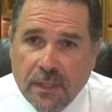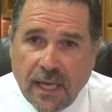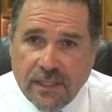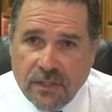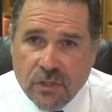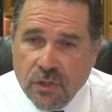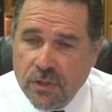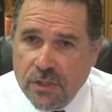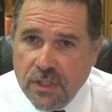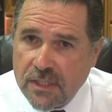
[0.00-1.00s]
But
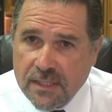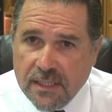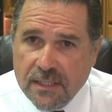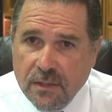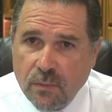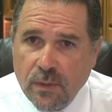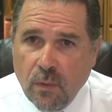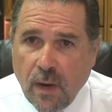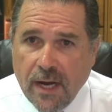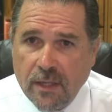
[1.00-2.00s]
licensure just isn't
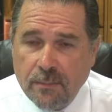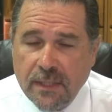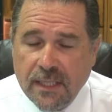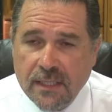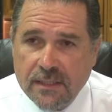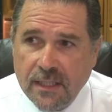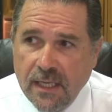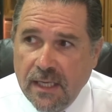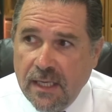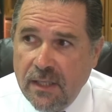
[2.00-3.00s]
required because,
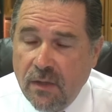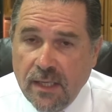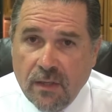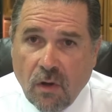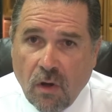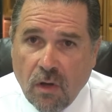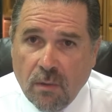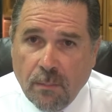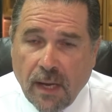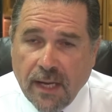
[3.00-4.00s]
you know, in
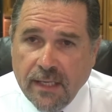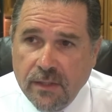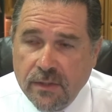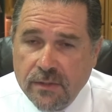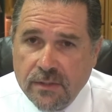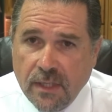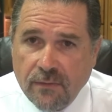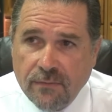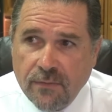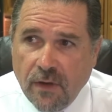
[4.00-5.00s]
all my years
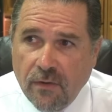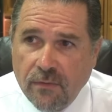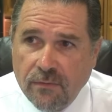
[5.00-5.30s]
of